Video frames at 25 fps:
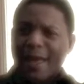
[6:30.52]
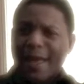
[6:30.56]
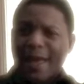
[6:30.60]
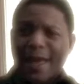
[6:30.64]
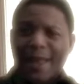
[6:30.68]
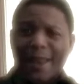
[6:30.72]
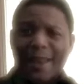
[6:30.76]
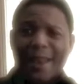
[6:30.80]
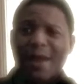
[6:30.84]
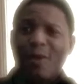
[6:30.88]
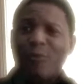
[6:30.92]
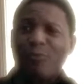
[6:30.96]

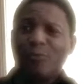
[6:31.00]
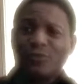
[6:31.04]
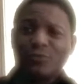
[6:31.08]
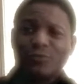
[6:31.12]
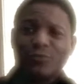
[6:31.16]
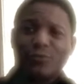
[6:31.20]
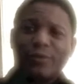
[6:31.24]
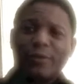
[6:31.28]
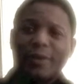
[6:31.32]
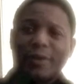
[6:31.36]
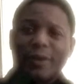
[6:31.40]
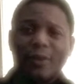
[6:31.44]
And that was
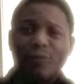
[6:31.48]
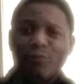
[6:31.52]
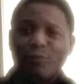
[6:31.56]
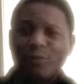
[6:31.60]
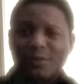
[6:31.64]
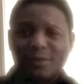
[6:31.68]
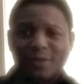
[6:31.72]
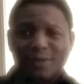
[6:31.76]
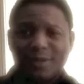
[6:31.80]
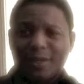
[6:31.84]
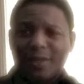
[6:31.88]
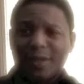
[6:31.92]

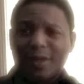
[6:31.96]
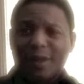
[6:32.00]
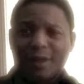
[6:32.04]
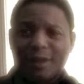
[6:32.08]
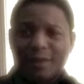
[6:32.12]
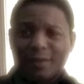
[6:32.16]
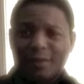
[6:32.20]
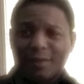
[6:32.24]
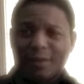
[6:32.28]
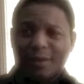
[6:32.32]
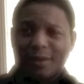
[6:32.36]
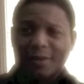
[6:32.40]

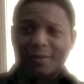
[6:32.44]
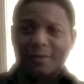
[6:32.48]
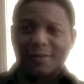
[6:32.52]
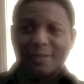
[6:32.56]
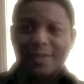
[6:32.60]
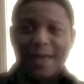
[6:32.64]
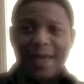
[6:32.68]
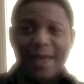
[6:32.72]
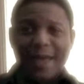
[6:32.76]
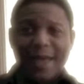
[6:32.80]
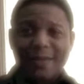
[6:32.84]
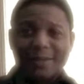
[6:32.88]
a
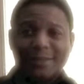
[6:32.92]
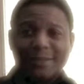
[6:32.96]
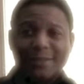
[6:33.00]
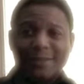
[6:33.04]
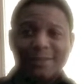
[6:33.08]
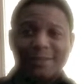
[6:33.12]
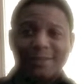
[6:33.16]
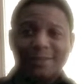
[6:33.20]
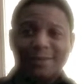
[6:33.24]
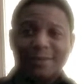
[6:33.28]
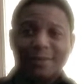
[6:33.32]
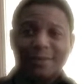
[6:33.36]

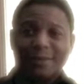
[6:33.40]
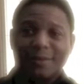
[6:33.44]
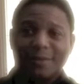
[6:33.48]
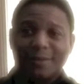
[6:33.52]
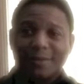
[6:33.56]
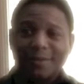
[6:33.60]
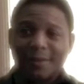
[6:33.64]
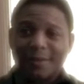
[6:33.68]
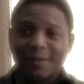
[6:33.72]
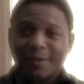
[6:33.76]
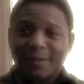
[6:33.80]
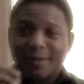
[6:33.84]
task to
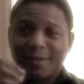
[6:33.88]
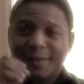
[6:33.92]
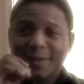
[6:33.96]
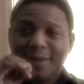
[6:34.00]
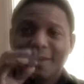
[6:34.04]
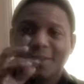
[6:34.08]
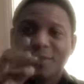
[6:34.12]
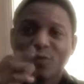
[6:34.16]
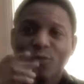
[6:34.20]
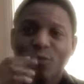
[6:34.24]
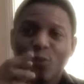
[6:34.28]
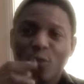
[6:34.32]

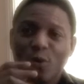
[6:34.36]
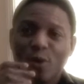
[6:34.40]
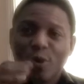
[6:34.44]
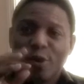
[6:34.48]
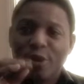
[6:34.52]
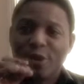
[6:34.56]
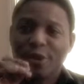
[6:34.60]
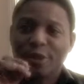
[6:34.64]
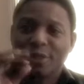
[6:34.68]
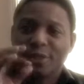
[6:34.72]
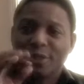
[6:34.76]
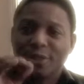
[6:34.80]
get the
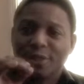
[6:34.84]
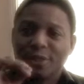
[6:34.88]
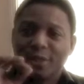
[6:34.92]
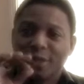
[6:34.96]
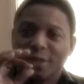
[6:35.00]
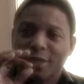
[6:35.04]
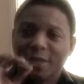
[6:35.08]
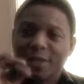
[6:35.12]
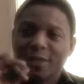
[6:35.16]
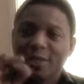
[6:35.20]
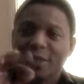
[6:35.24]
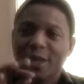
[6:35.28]
words
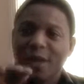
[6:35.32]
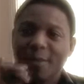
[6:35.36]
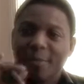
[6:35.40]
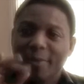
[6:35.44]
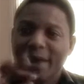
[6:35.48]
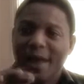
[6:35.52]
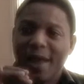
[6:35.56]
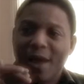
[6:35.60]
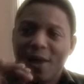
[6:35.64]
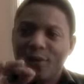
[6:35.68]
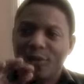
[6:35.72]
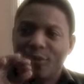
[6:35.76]

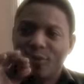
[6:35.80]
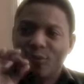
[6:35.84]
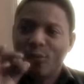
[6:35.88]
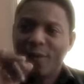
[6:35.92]
coming out